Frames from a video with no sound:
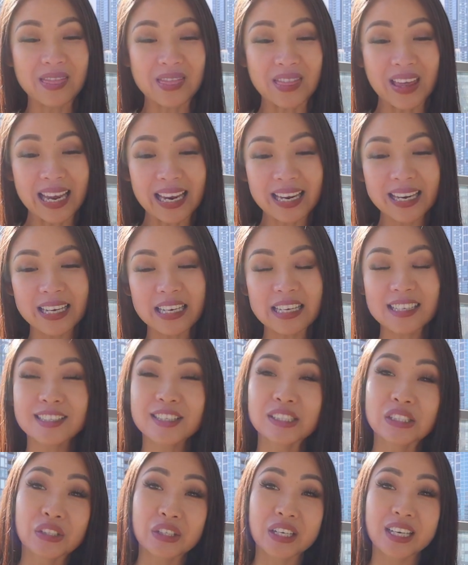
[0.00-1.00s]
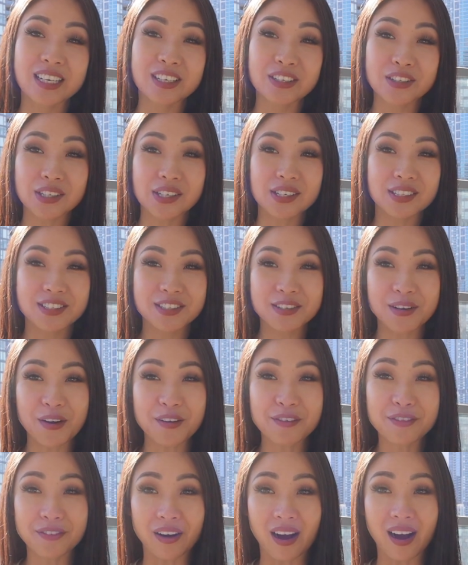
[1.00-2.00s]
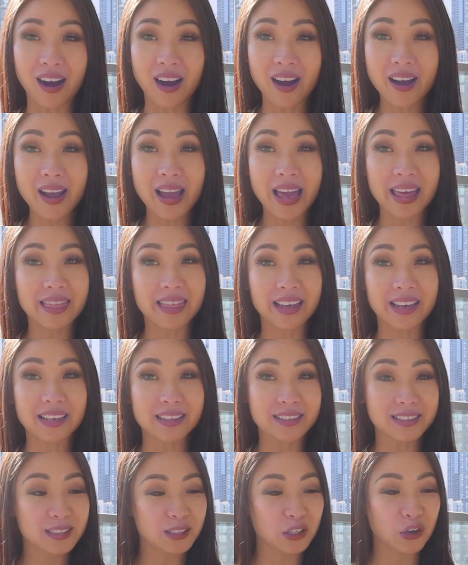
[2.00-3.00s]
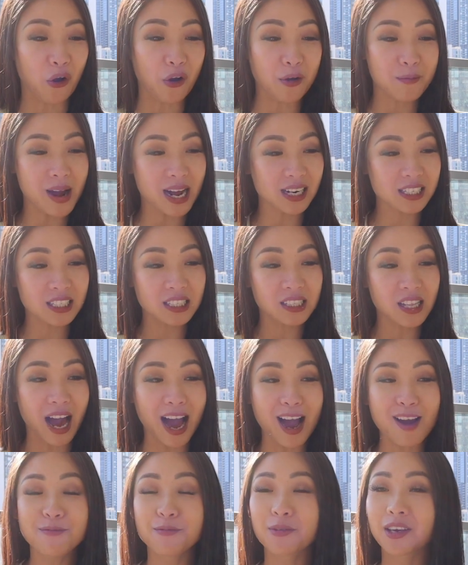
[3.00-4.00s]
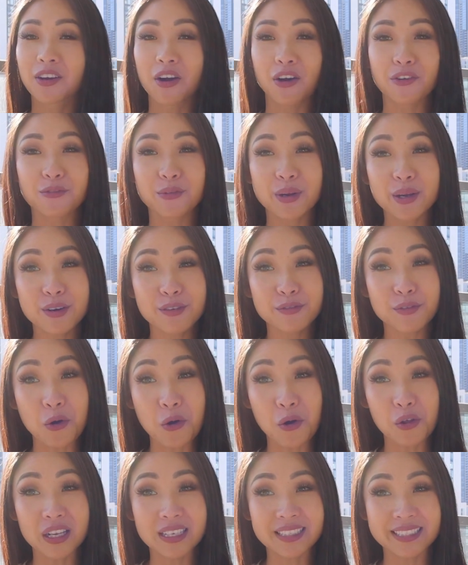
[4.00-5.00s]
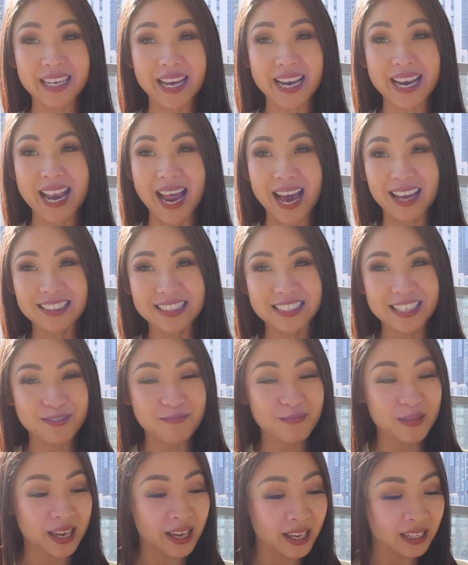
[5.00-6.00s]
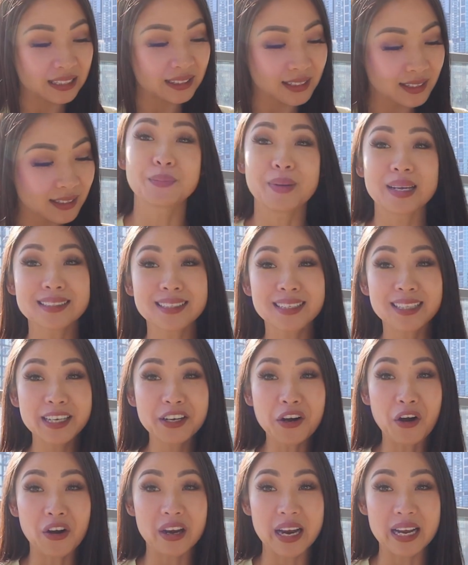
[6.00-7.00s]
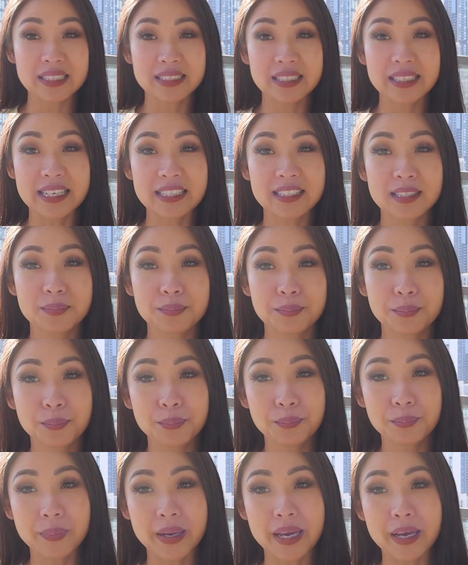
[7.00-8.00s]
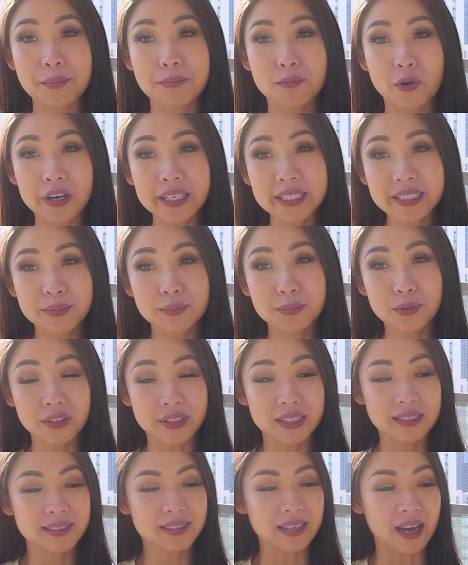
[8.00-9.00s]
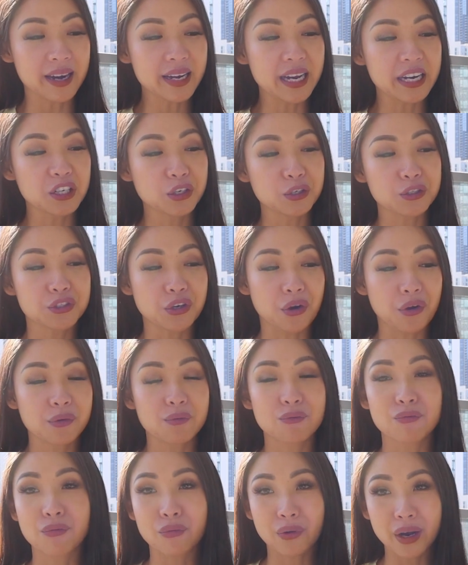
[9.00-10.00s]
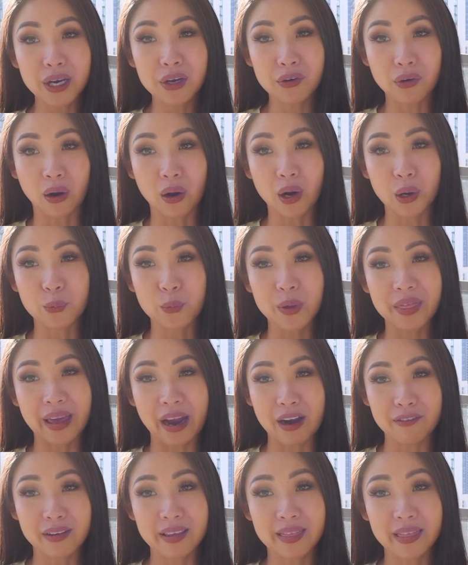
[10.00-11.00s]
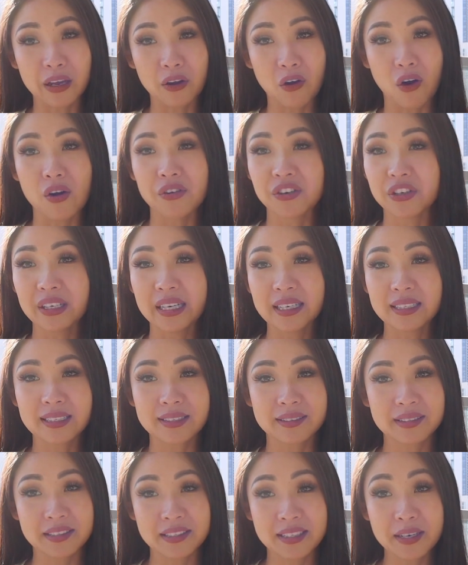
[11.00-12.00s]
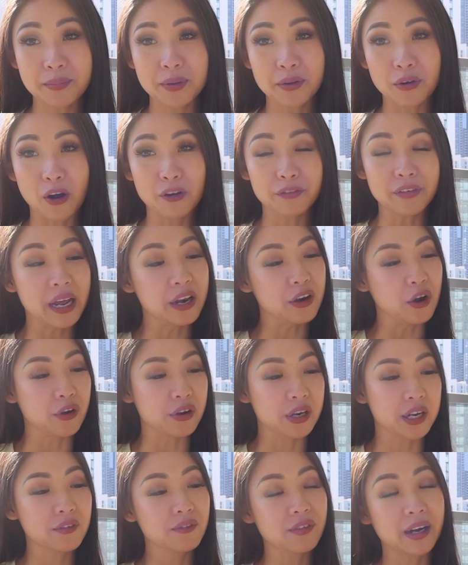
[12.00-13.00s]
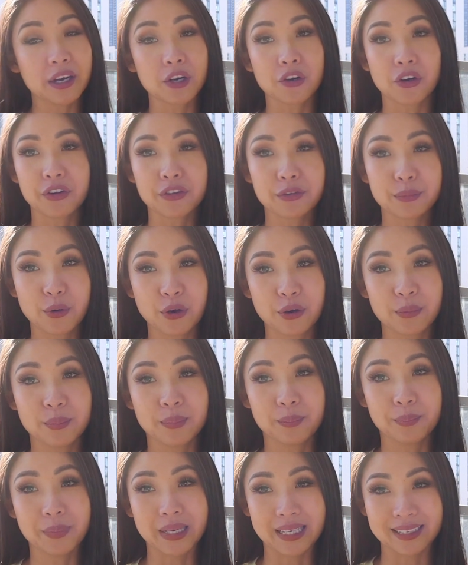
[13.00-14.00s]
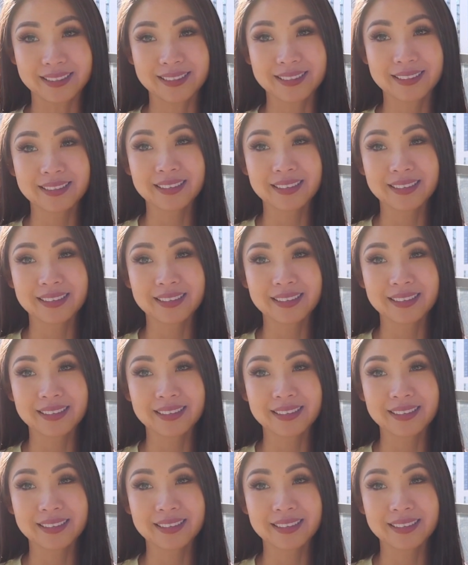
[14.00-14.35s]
think it's looking good so far. I think it's gone back to life. We got rid of all the dead nasty bits. So basically coriander needs to be moist and put in the sun, and you don't regrow it with everything on. You need to snip it off and only regrow the bottom bits.